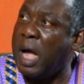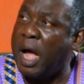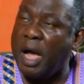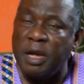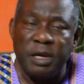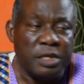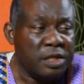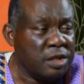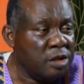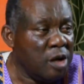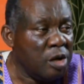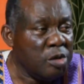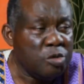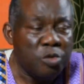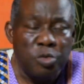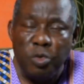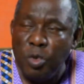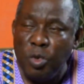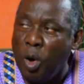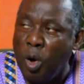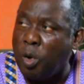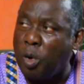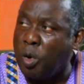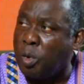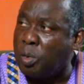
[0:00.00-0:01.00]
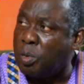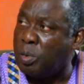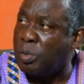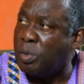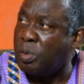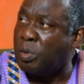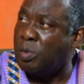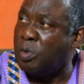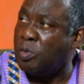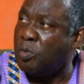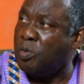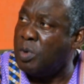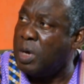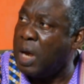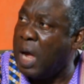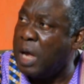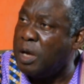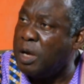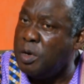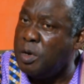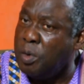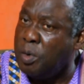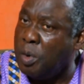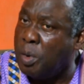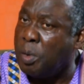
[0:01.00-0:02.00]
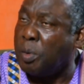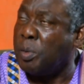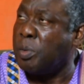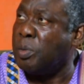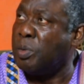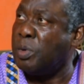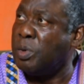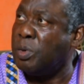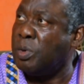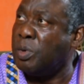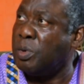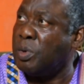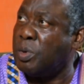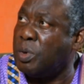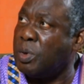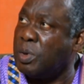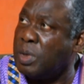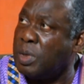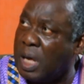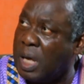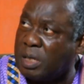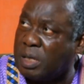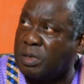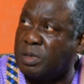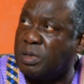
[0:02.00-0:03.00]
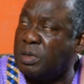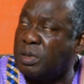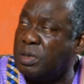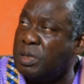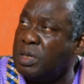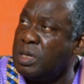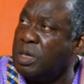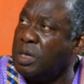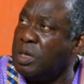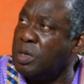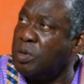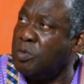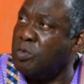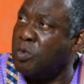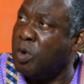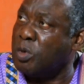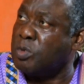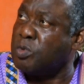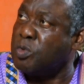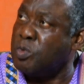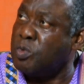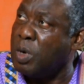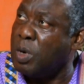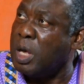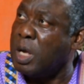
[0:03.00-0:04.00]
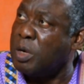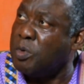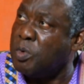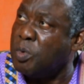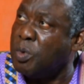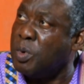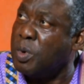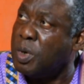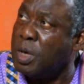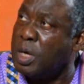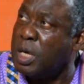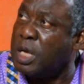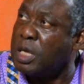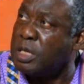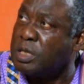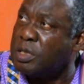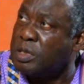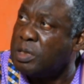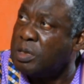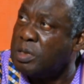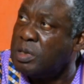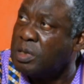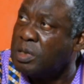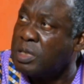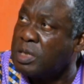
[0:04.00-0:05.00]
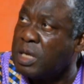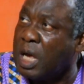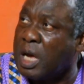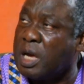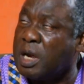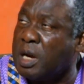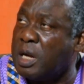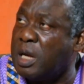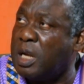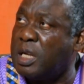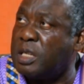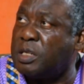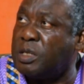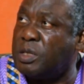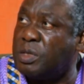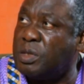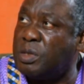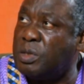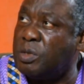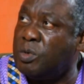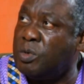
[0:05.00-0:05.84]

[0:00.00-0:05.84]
I don't know whether you know that what you are doing is sacrilege.